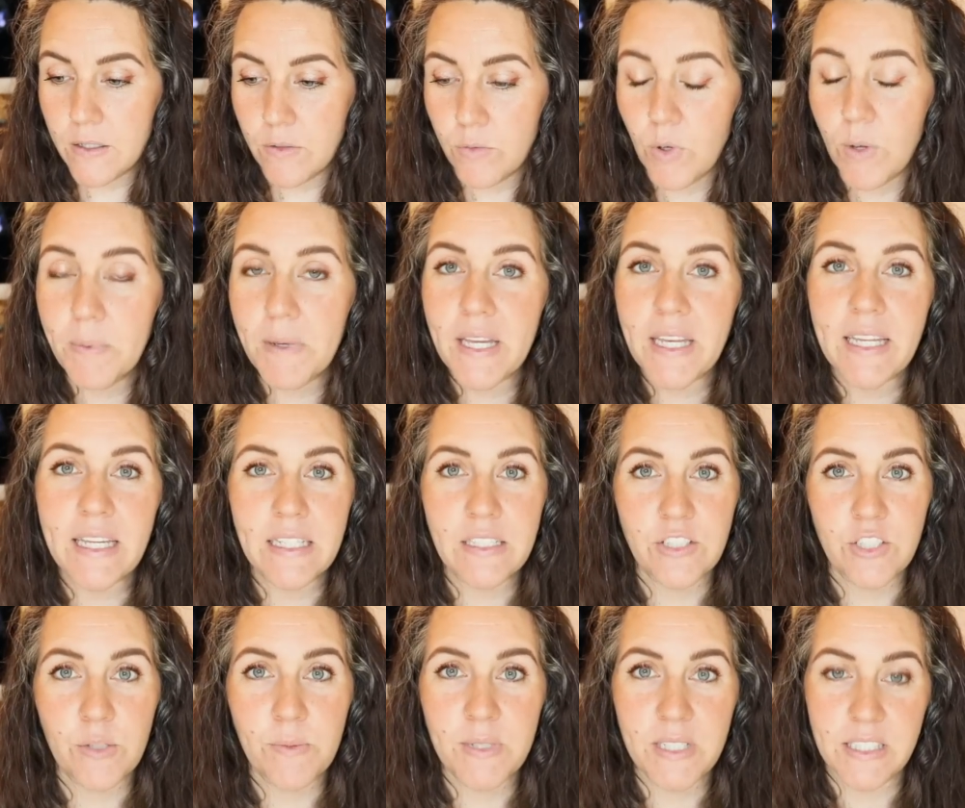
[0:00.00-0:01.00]
well, I'm getting in
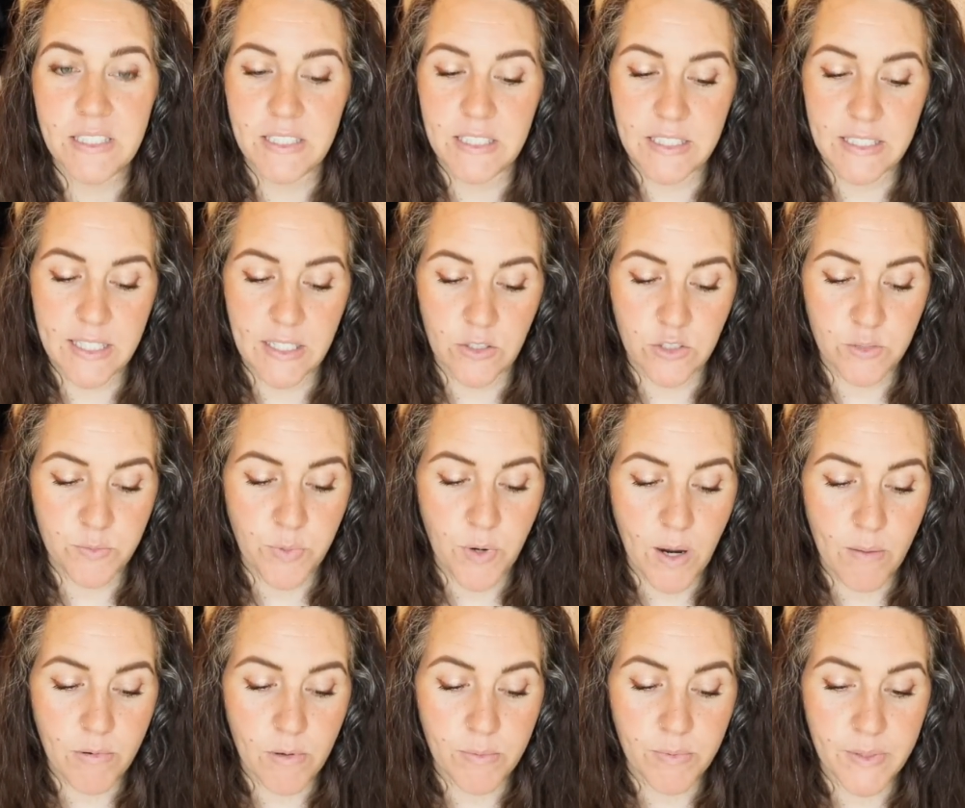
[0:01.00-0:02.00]
too many details
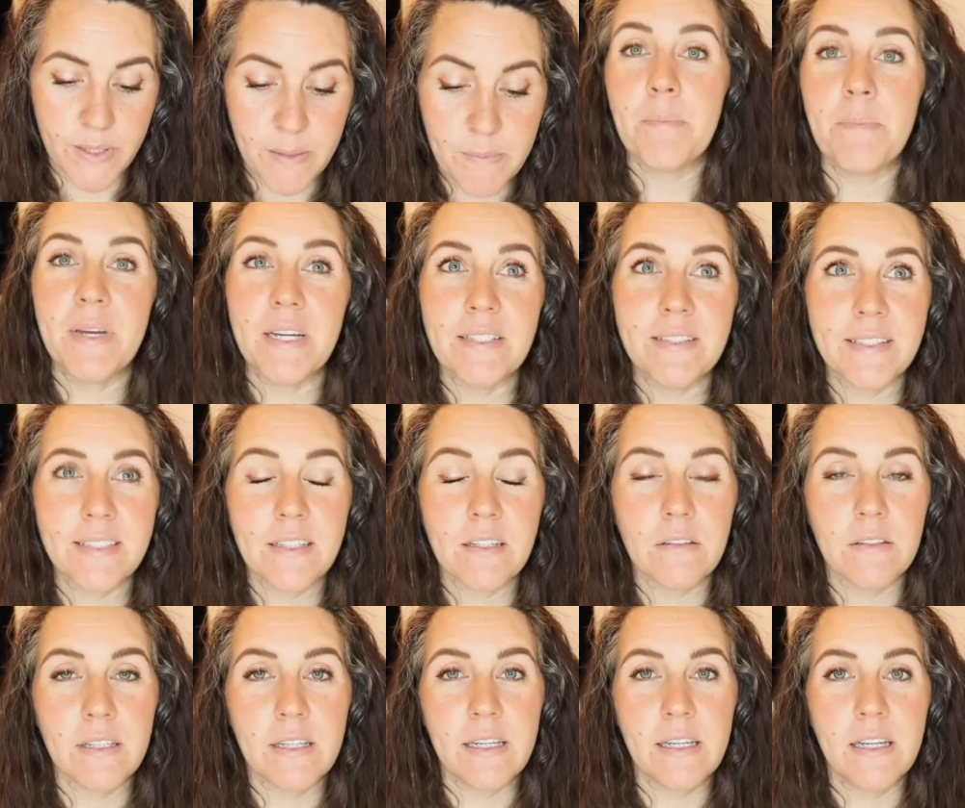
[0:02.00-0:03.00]
probably.
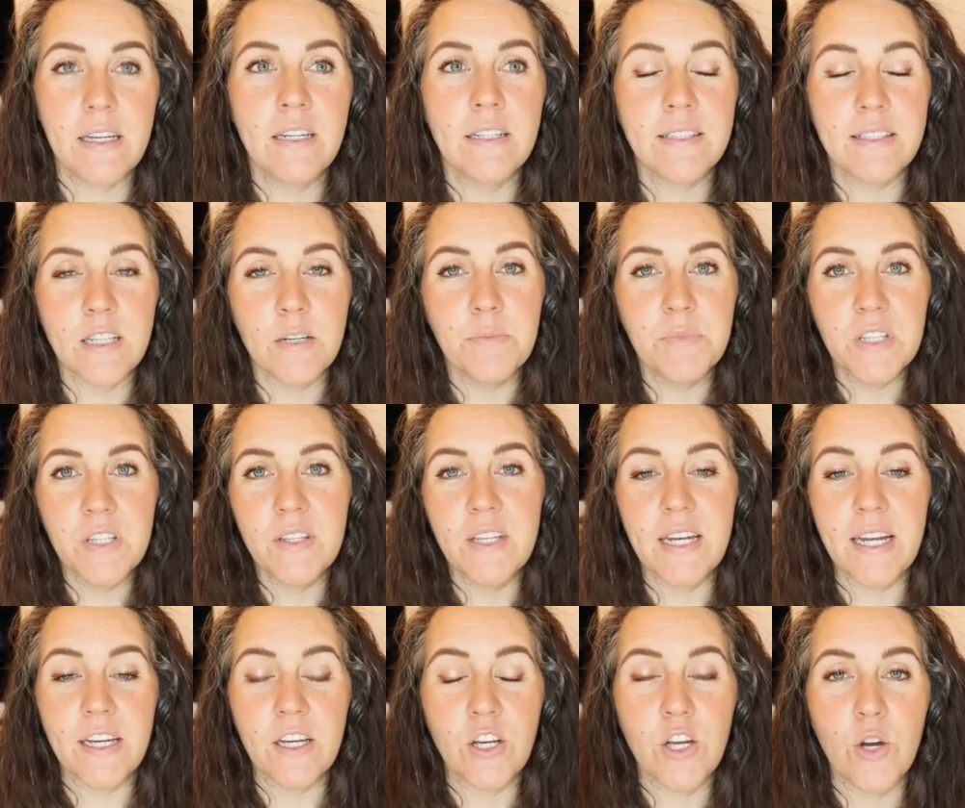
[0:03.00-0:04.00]
Basically, something that
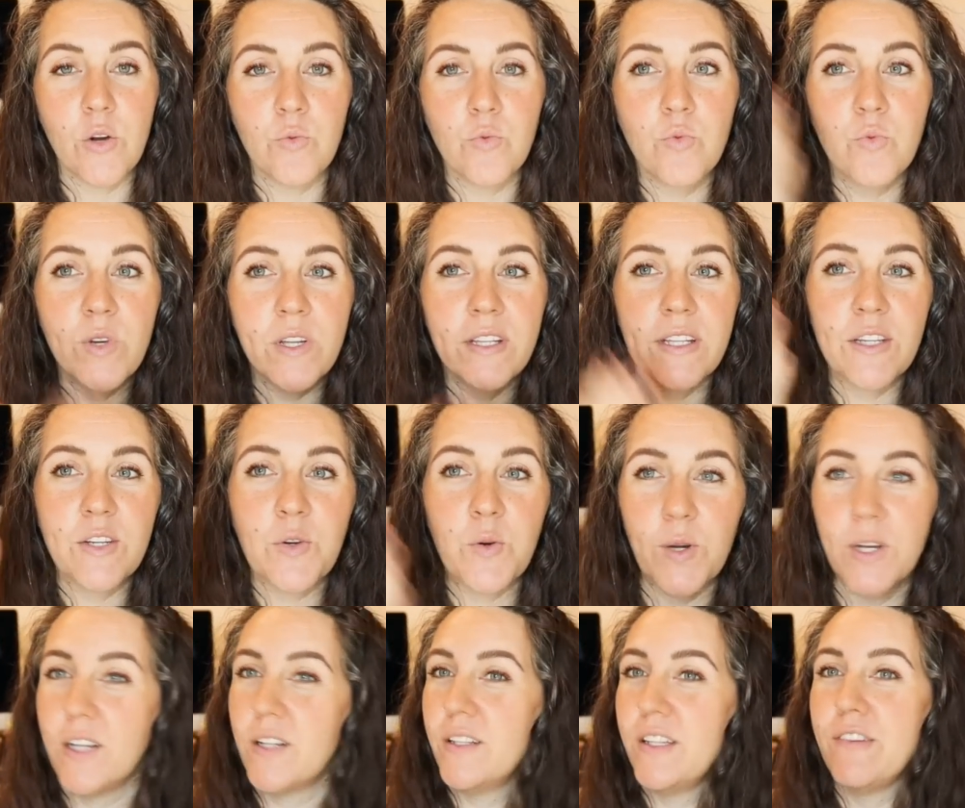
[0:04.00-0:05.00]
I can go really
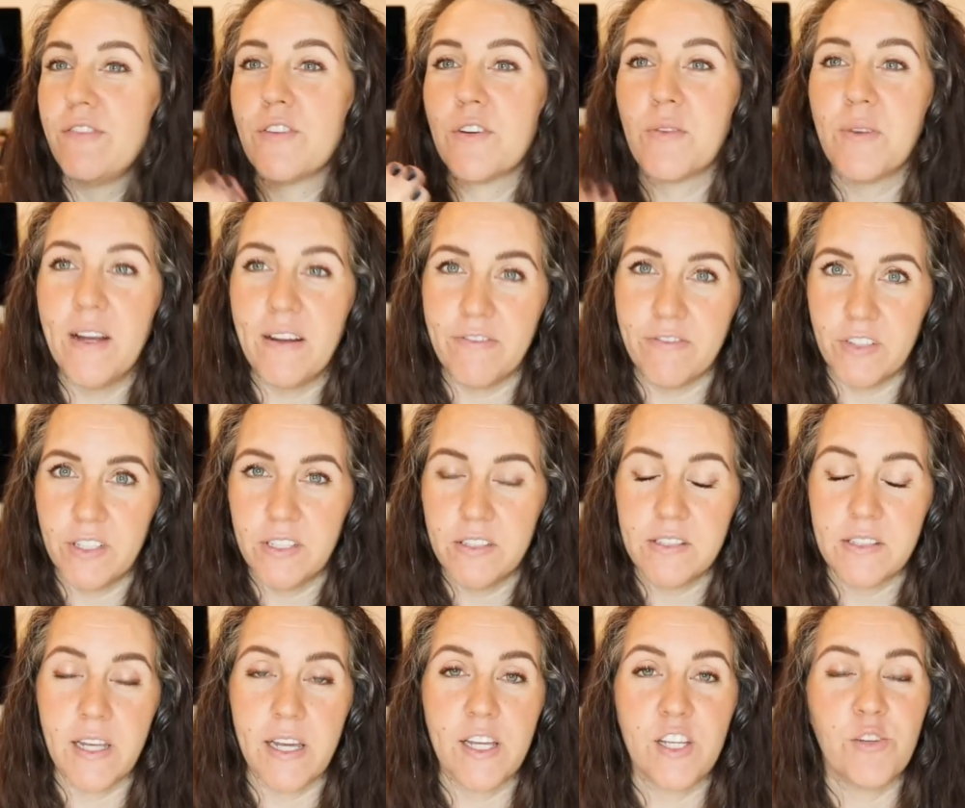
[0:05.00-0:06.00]
quickly for
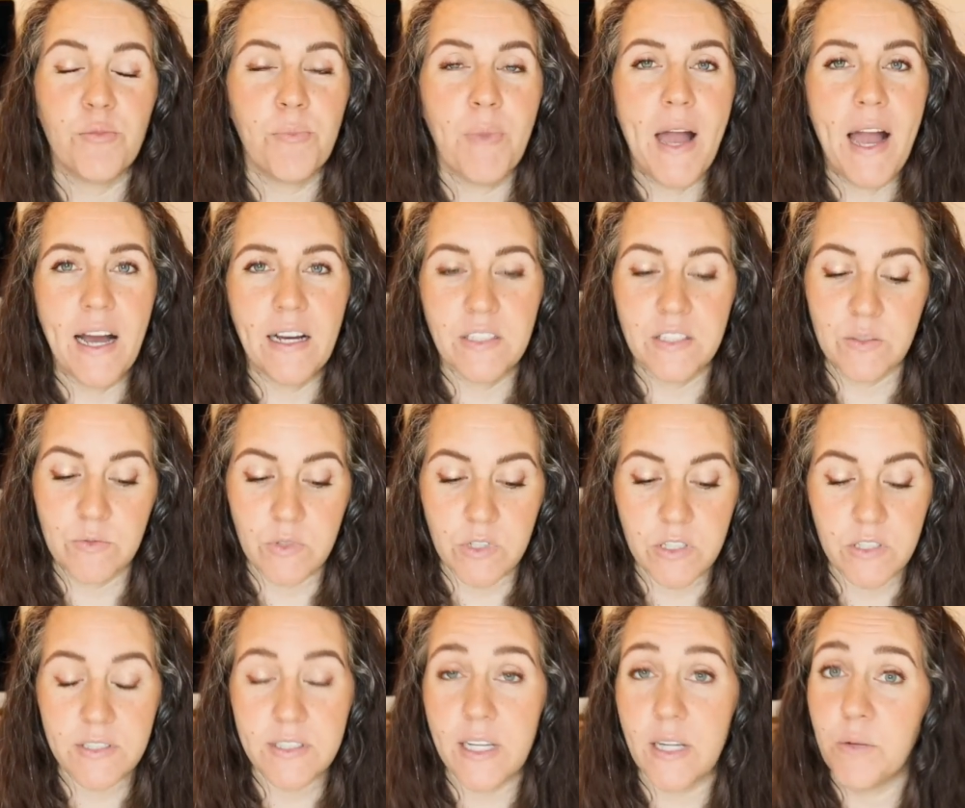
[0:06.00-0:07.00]
reference, like
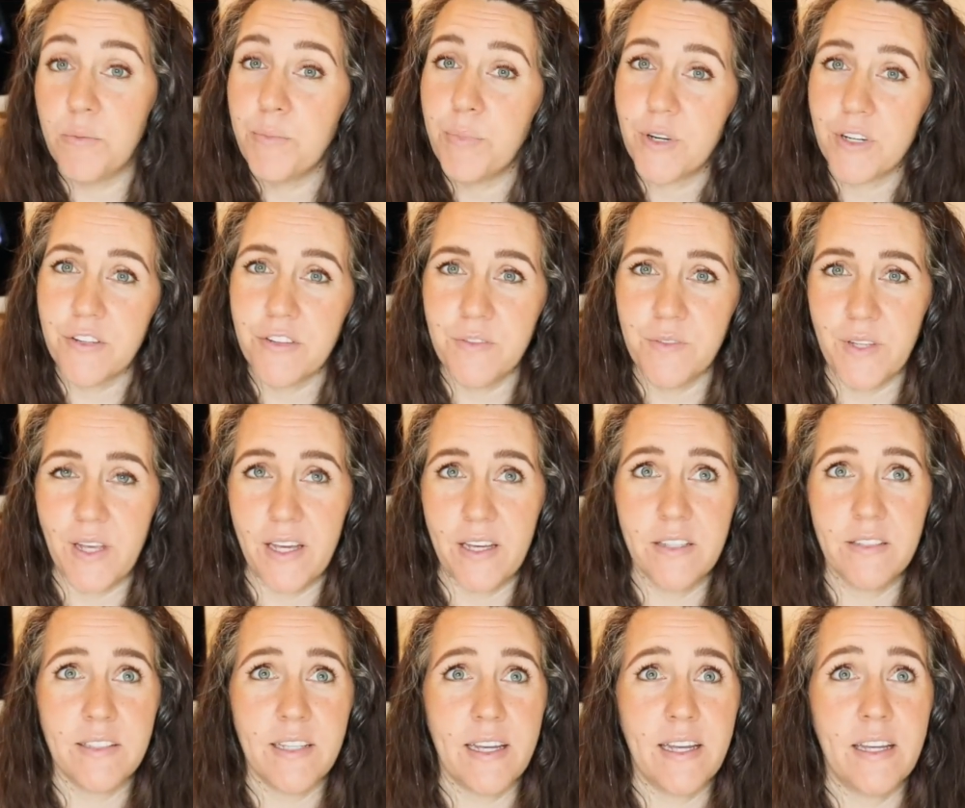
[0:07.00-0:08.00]
passwords and
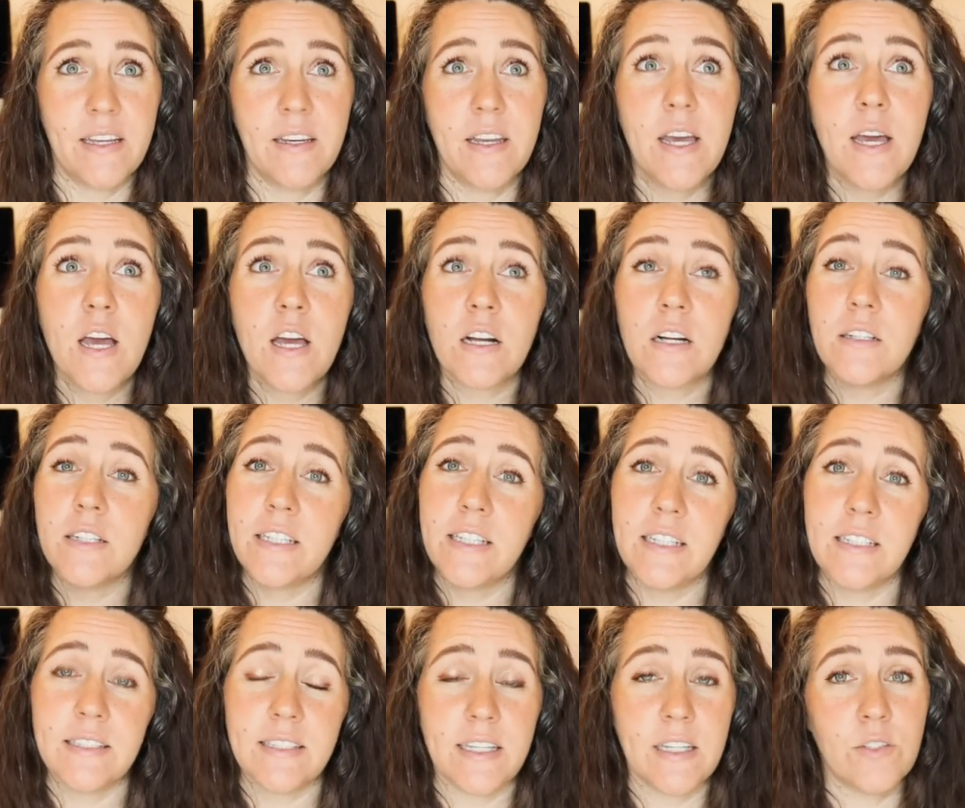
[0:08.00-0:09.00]
birthdays and
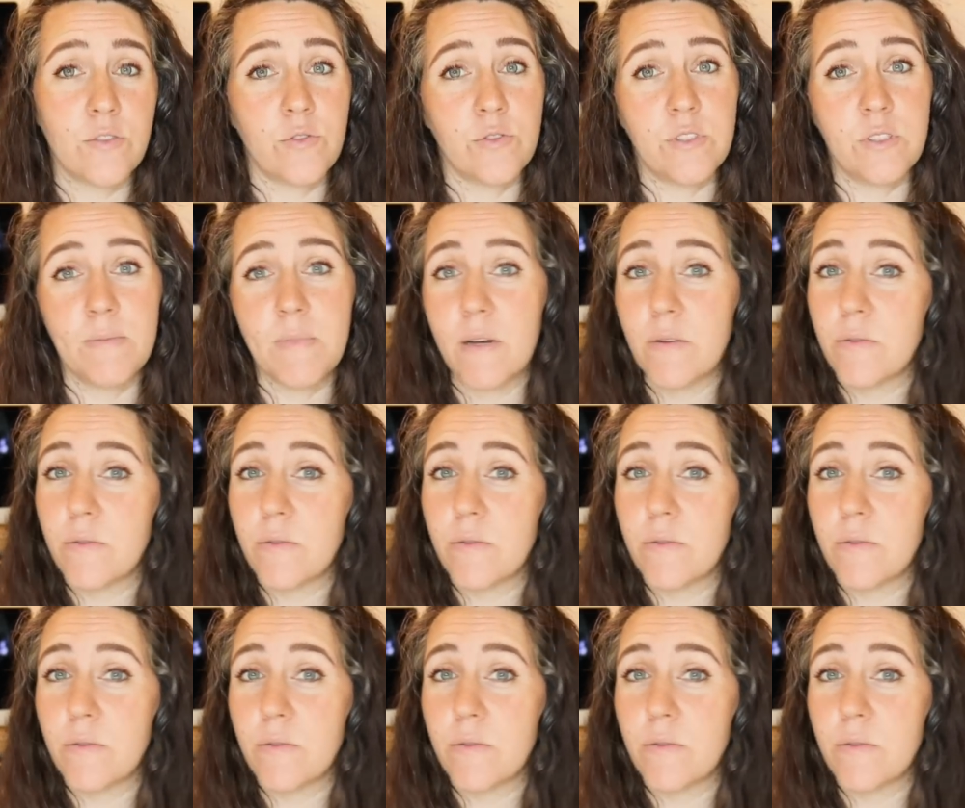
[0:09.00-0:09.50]
cleaning schedules and my